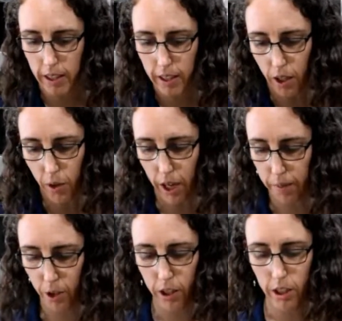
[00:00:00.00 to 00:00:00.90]
so I'm
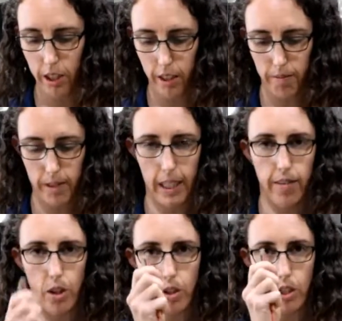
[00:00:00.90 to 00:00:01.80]
going to save
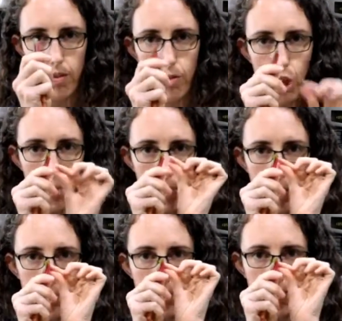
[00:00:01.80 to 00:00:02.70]
those and chop them
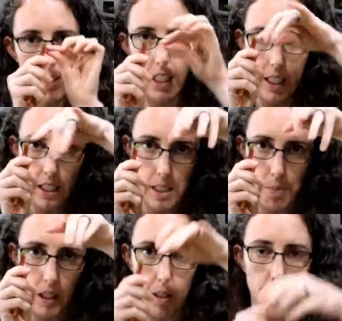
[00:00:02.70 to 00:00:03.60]
up beanie and
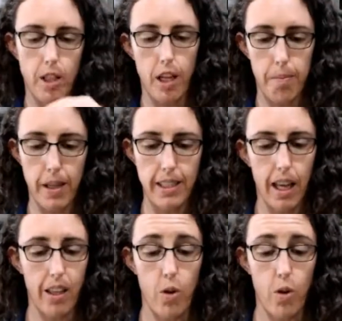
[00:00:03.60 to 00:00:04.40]
sprinkle them on top of my salad,